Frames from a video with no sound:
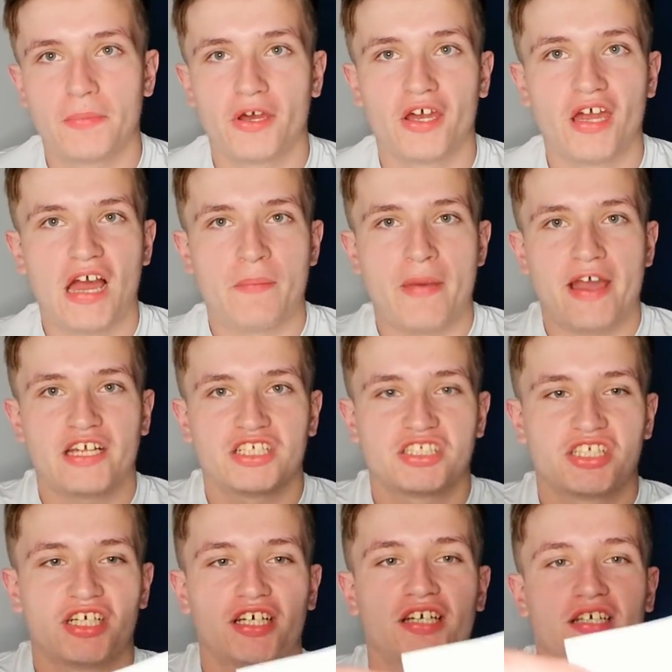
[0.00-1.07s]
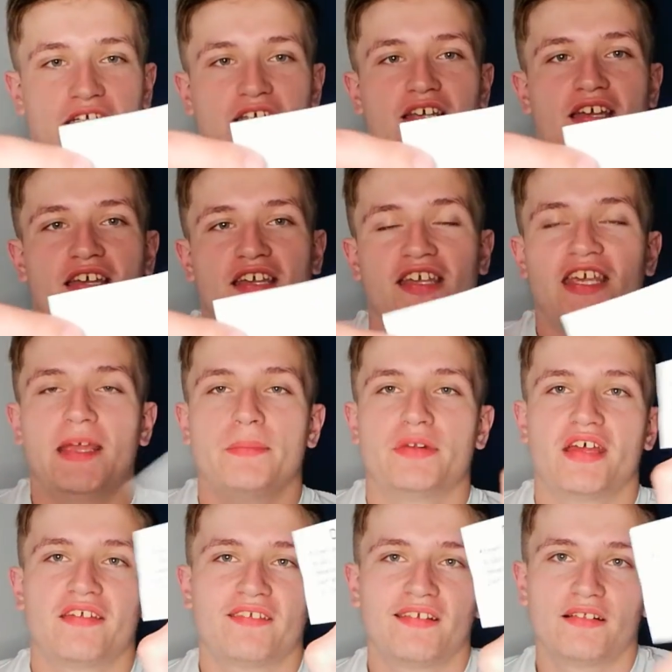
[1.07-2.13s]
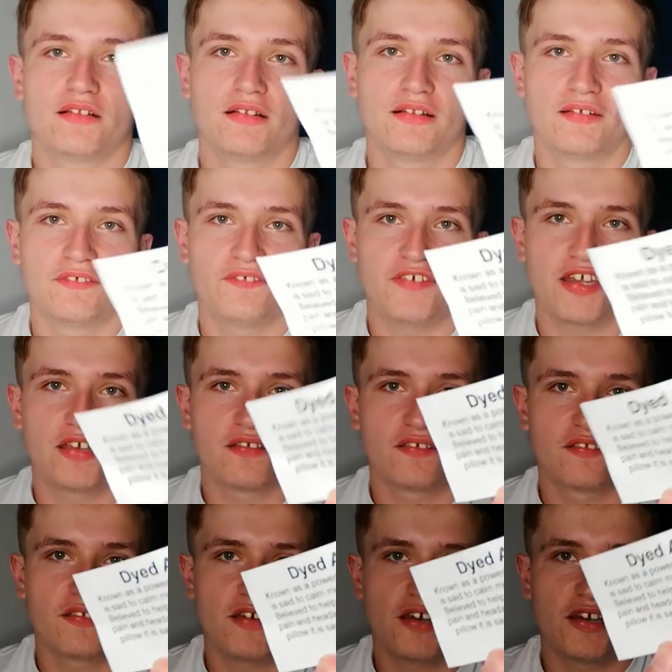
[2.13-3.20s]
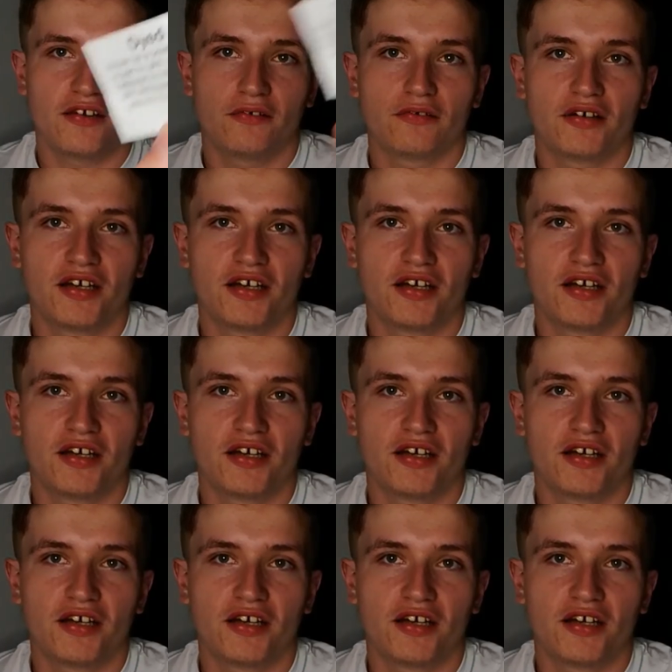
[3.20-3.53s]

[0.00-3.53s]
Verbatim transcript: But I managed to keep this little thing, so